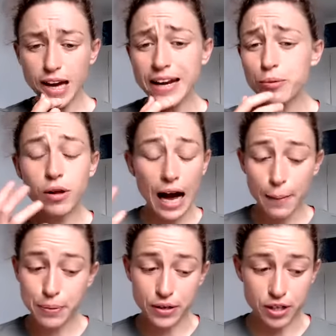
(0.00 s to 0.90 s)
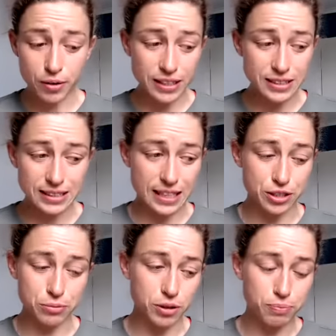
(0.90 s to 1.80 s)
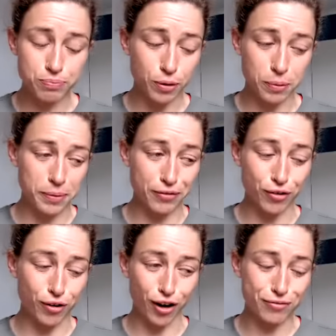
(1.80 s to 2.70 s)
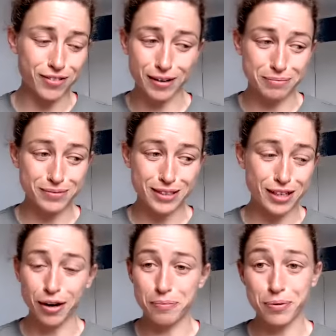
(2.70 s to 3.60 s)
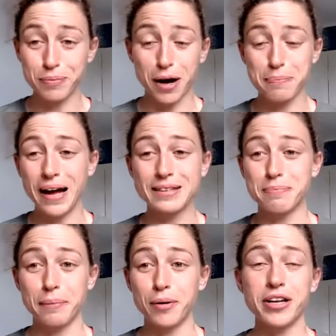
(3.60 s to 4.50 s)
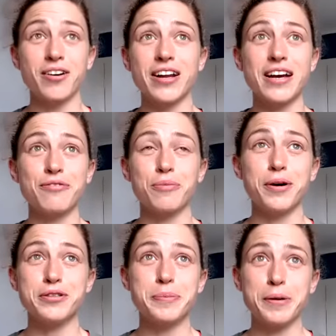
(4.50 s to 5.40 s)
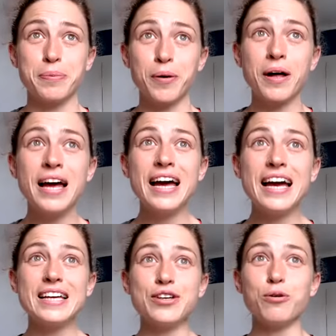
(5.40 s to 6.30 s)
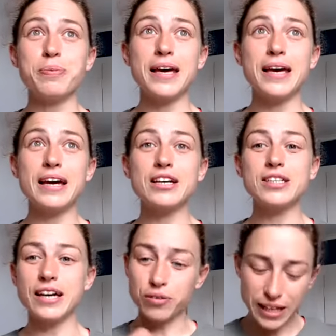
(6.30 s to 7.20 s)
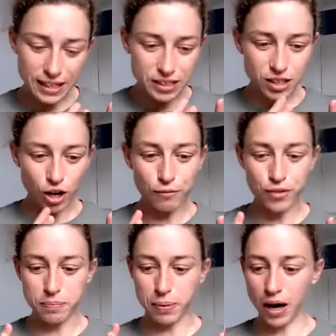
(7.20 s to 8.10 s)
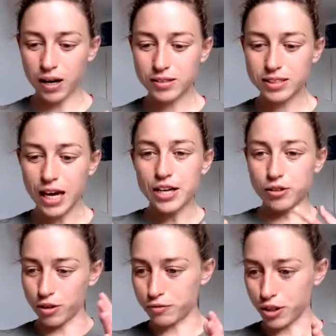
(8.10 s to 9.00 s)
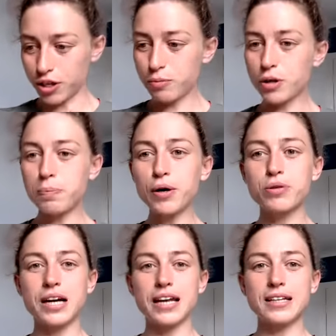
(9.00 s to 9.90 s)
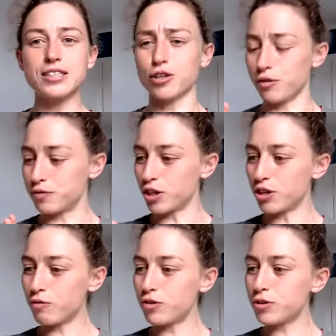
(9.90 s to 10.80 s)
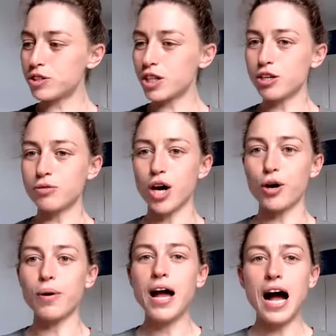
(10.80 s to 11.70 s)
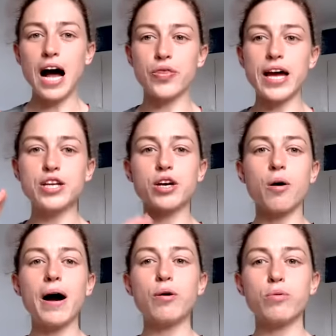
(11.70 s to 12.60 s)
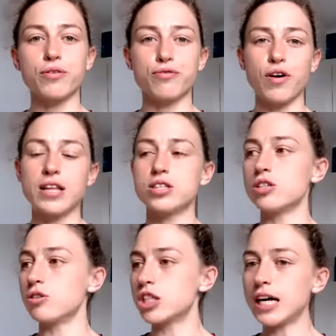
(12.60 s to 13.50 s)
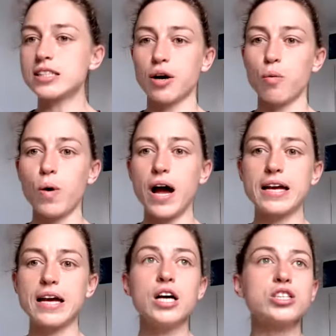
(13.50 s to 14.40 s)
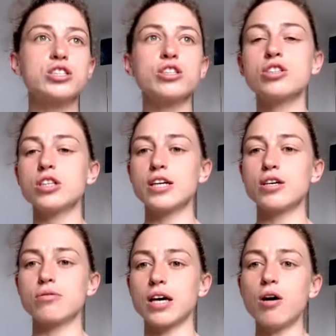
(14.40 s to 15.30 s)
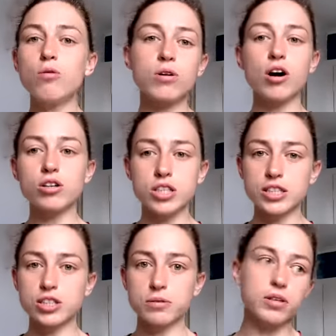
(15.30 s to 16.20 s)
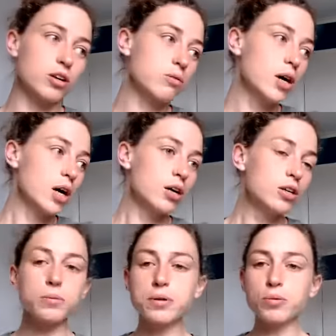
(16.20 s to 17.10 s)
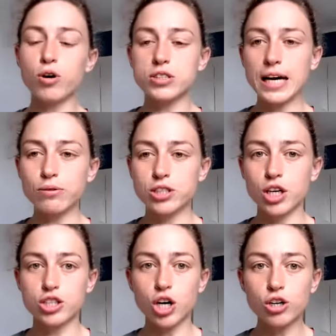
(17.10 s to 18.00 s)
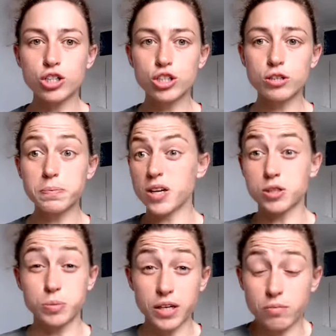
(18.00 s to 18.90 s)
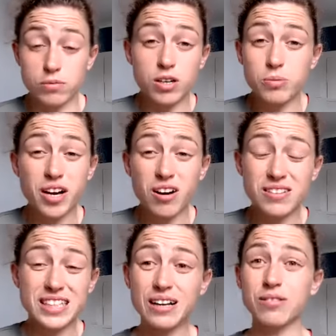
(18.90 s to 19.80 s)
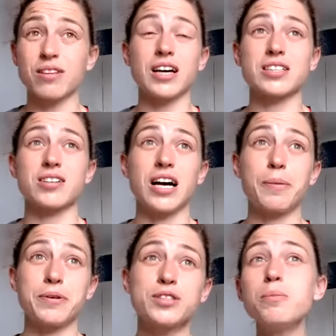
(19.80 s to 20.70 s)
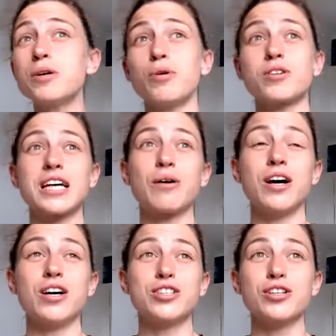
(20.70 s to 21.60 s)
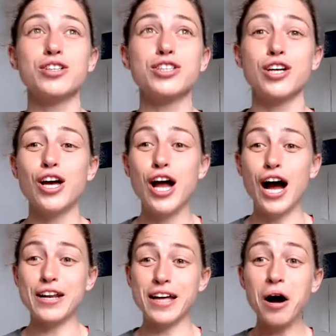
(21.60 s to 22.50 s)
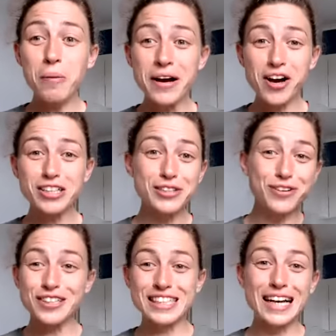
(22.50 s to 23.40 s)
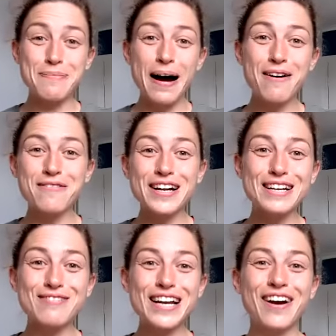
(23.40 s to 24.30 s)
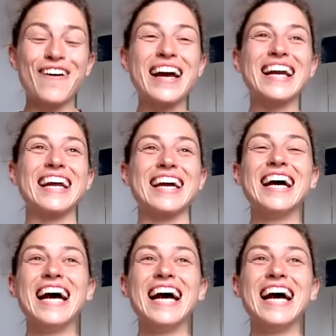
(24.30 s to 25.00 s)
And it will happen, as I said, you will probably fall off. I bet my money on it for most people. You'll get to the confident part. You'll have done it with both cleats. You'll have done it on routes that you know, and then you go out with a friend and you're chatting away. Suddenly you think, oh gosh, there's, somebody walks out at a junction, because we can't tell that that's going to happen. Somebody walks out at a junction and you think, oh my gosh, I've got to clip out really, really quickly.